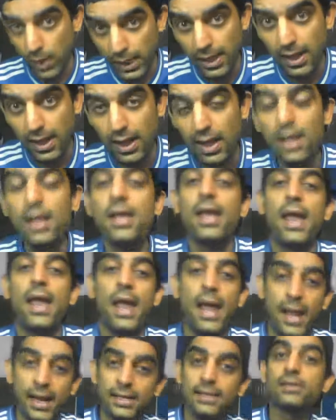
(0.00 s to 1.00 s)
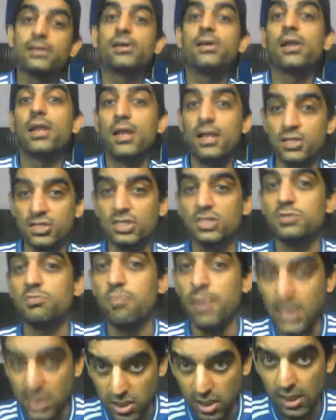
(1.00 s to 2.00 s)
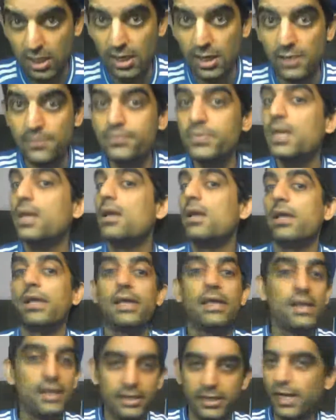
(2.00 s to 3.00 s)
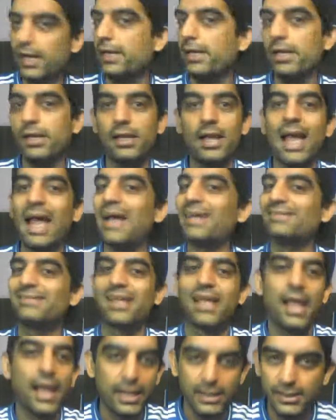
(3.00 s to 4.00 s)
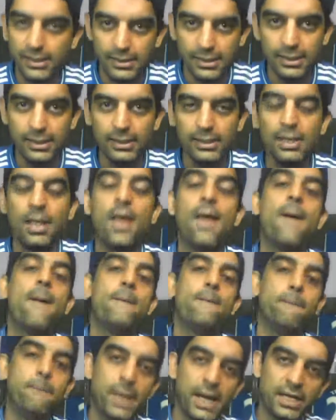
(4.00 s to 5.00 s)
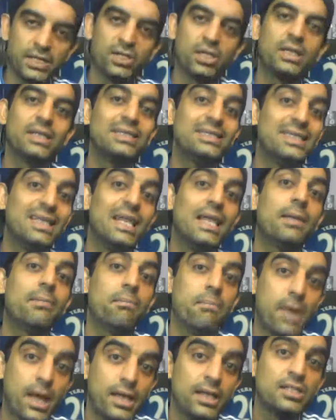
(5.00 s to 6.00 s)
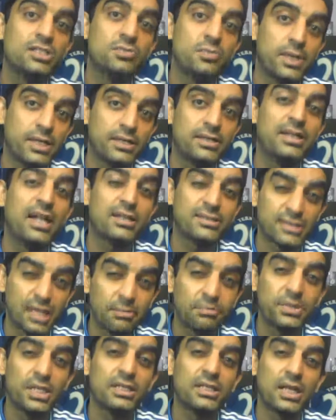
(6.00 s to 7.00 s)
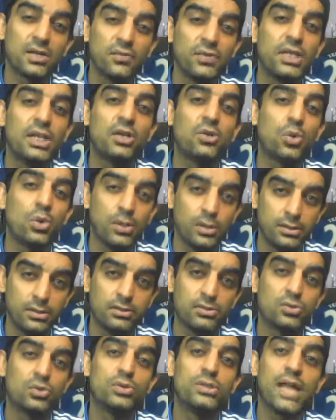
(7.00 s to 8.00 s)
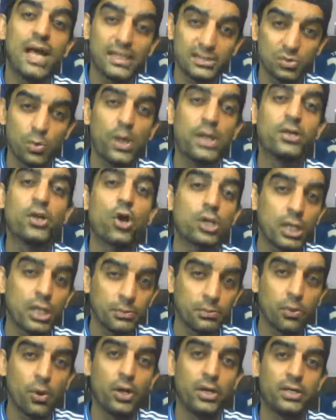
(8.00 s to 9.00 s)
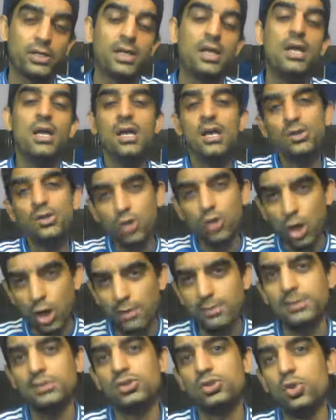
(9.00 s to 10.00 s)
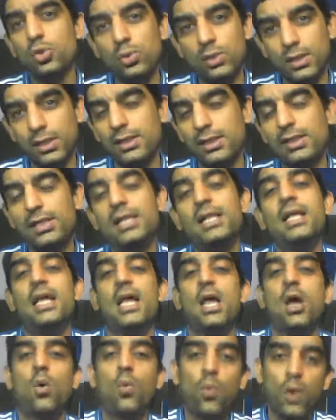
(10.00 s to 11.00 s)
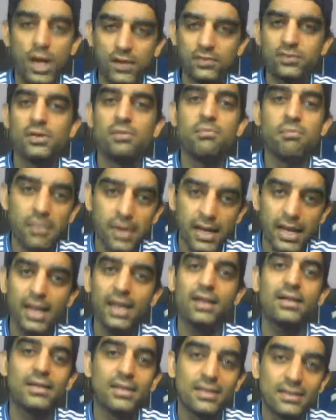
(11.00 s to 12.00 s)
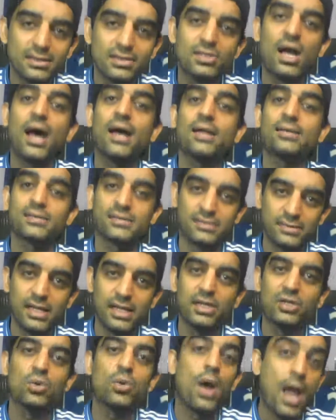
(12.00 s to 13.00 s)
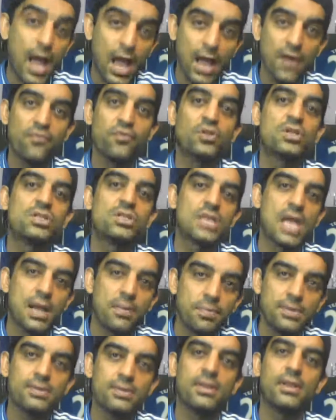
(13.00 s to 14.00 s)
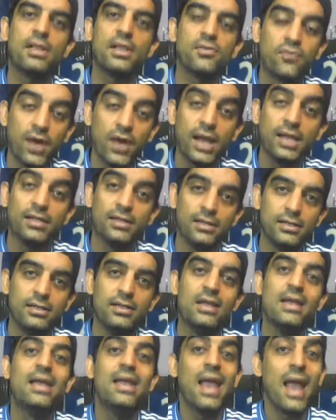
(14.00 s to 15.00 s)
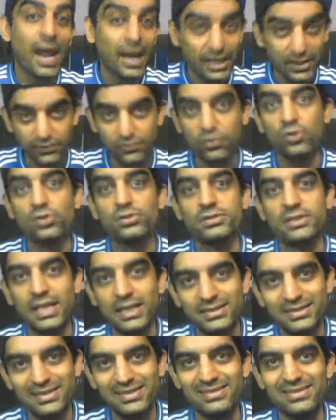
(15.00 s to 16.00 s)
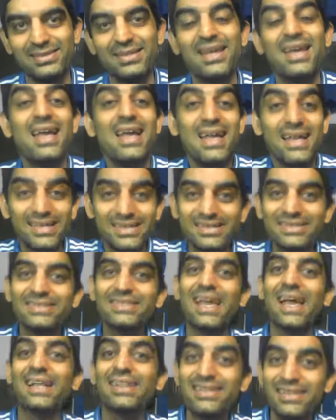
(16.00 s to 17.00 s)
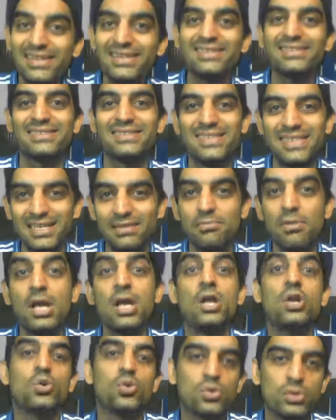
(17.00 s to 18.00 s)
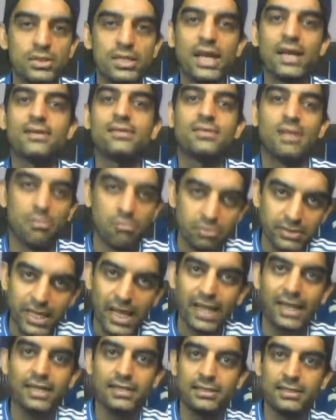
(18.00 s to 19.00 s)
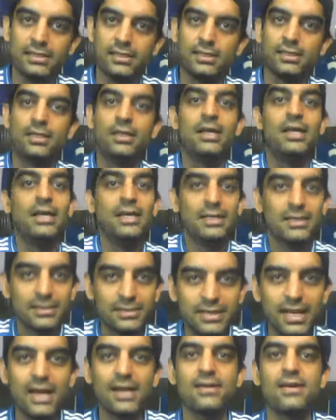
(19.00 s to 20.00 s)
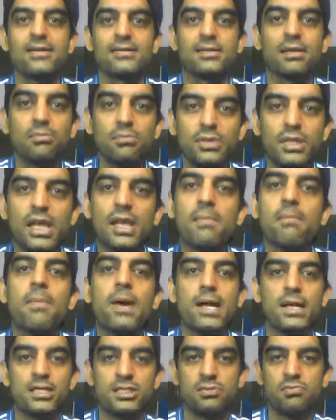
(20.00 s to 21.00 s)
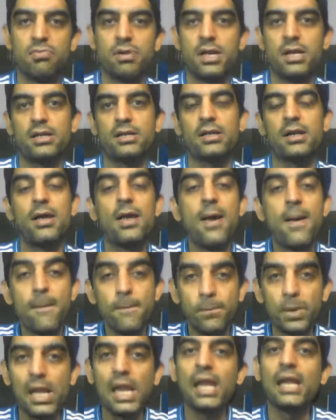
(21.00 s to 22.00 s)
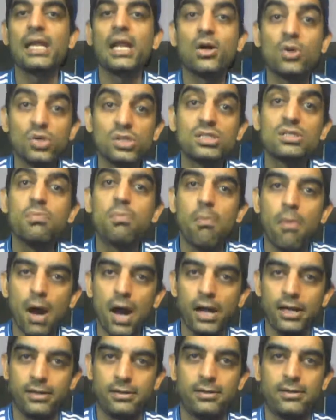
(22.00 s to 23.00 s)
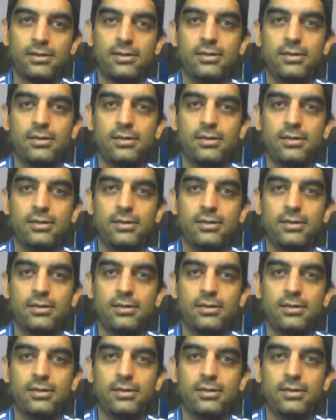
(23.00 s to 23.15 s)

Villa and Grealish especially. Irritating as anything, but game management. That's something that we need to learn. So that's one talking point. Thomas Tuchel, one of the main tasks that you have for the Champions League final and of course next season is get this team to get some character, get some game management, play it out smart.